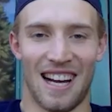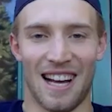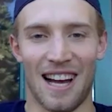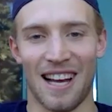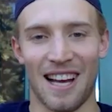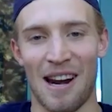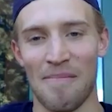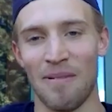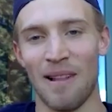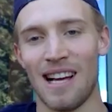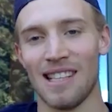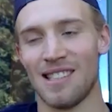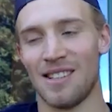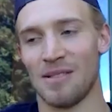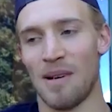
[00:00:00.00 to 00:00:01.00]
I got kind of
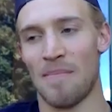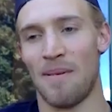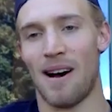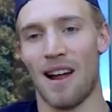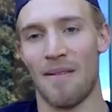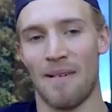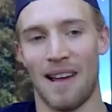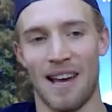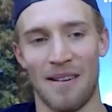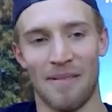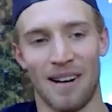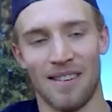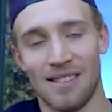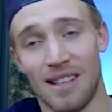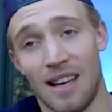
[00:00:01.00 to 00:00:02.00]
blessed. It was my bottom hand,
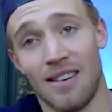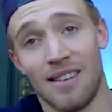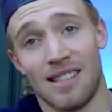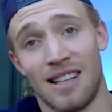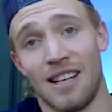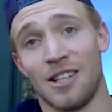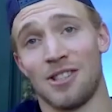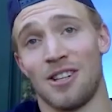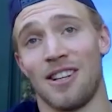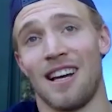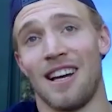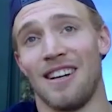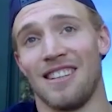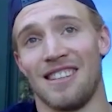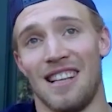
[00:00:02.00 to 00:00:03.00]
but it was an injury
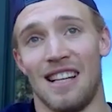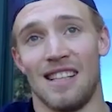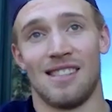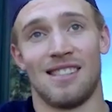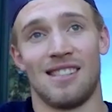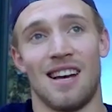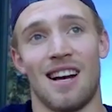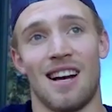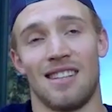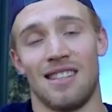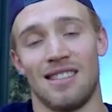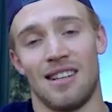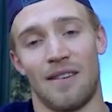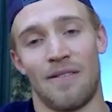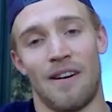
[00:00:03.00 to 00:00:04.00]
that it sucked
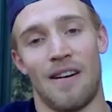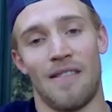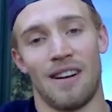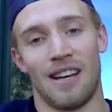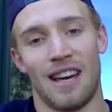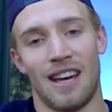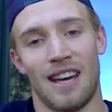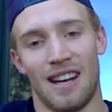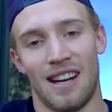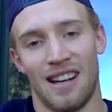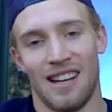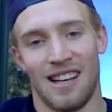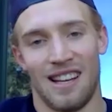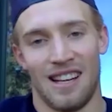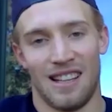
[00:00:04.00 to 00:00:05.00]
and it took forever to get
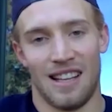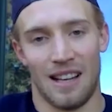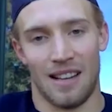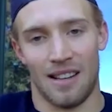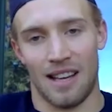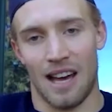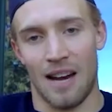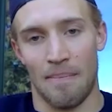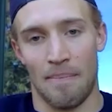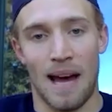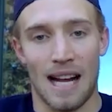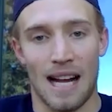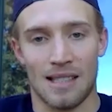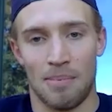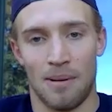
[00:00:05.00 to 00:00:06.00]
like kind of
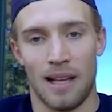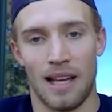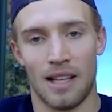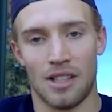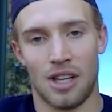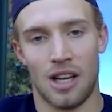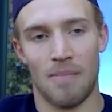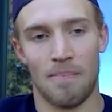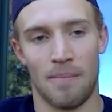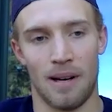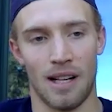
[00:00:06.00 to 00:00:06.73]
back to playing shape.